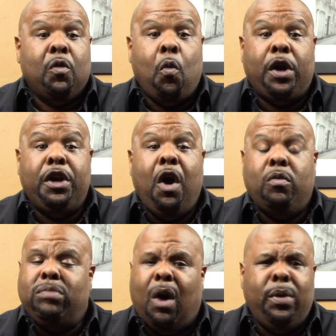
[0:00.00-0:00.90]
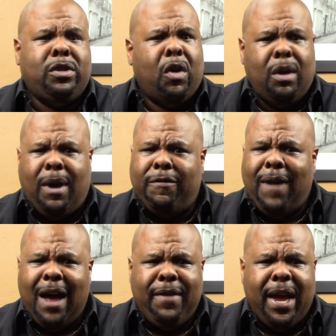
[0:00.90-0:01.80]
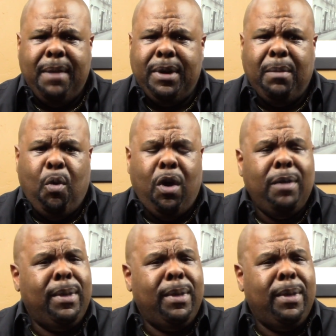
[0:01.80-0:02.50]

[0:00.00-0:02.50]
Want to know, are we talking about 5 a.m. in the morning?